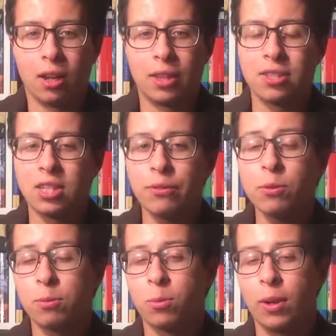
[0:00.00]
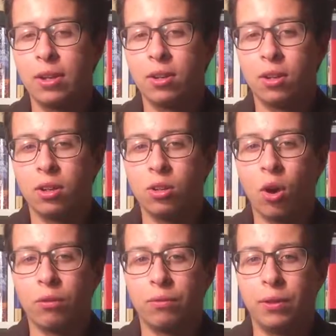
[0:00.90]
there's a difference between
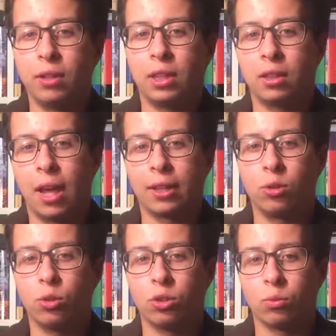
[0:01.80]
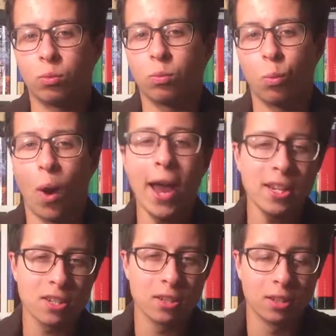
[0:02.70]
not feeling like you can
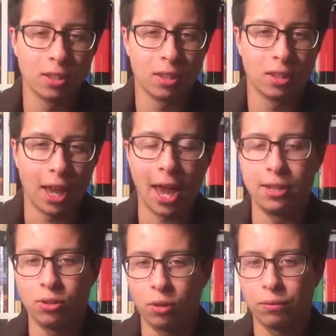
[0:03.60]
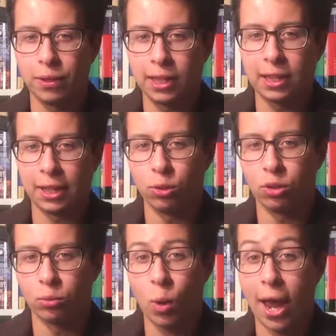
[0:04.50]
write and not feeling like you
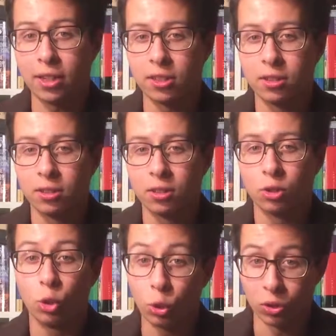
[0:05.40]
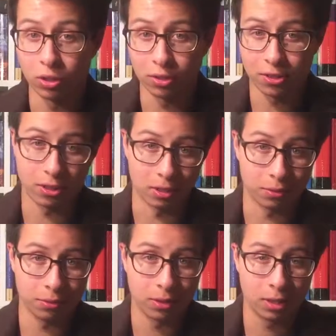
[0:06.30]
can write good
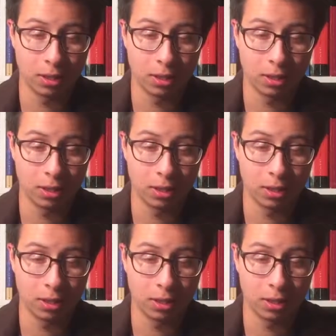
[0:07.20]
stuff.